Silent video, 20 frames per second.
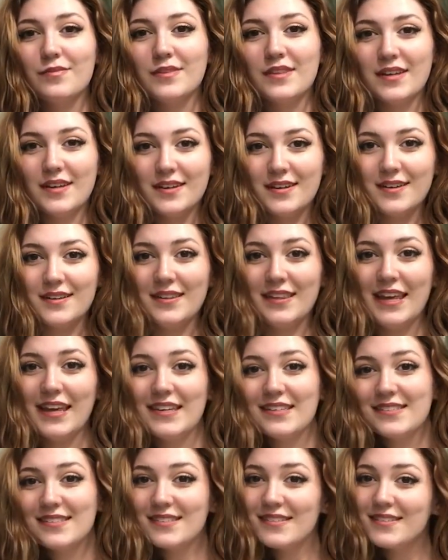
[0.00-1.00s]
the
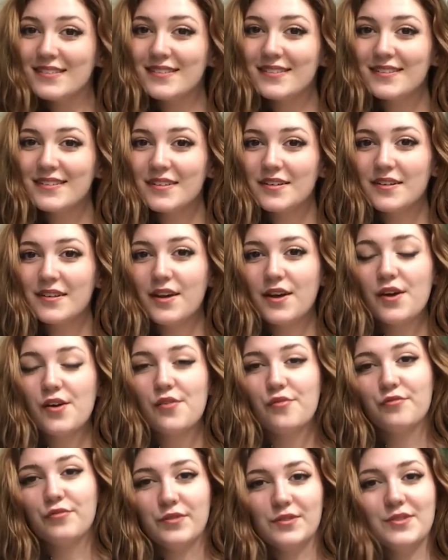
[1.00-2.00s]
lace
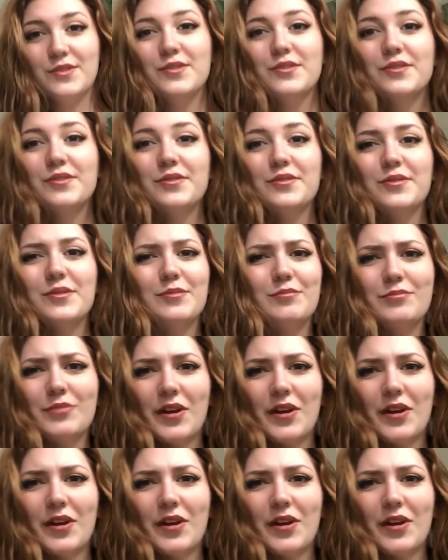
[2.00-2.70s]
frontal,